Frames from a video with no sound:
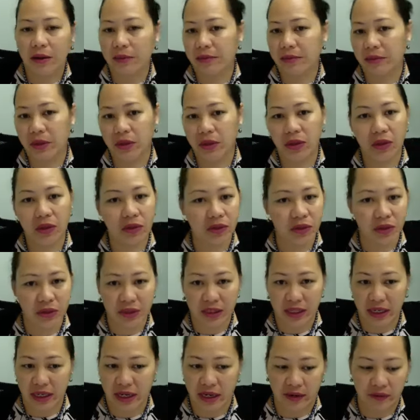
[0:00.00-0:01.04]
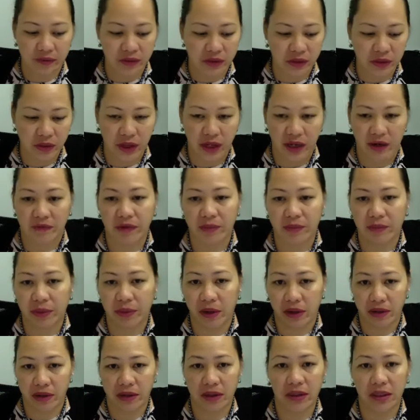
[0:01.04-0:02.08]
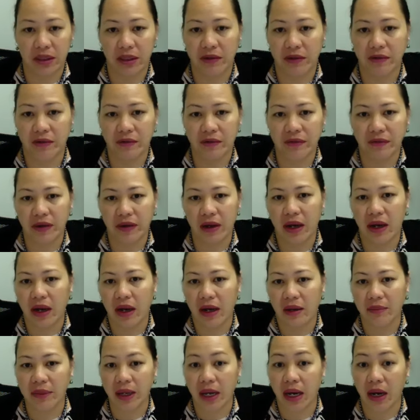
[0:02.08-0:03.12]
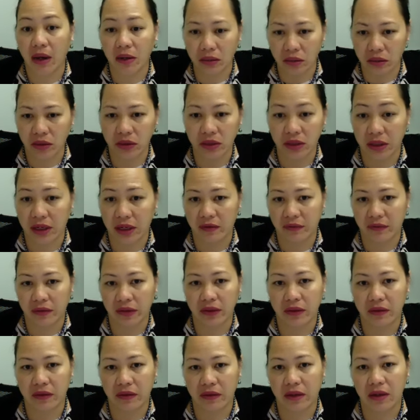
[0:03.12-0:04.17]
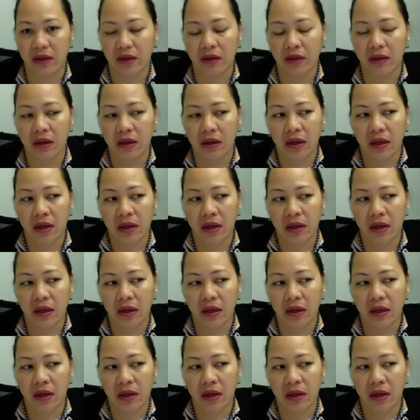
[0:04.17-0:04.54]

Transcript: You just have to have a positive outlook on everything.